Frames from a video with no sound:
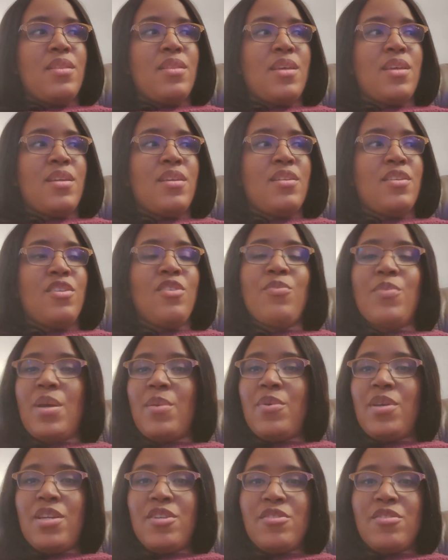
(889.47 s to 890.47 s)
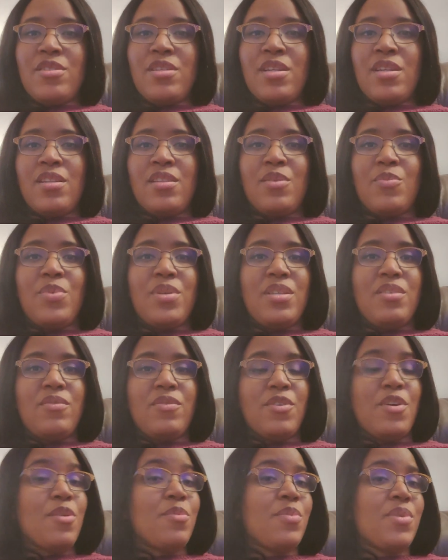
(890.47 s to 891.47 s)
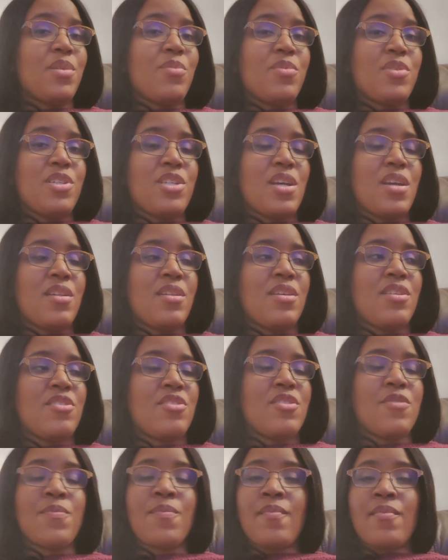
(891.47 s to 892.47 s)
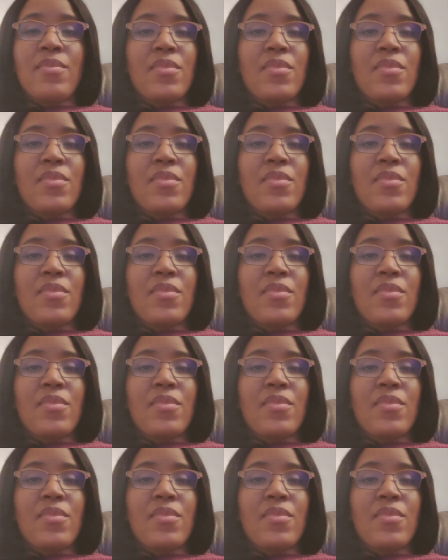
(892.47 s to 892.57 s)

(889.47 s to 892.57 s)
then you may be interested in the Peaceful Homekeeping Challenge.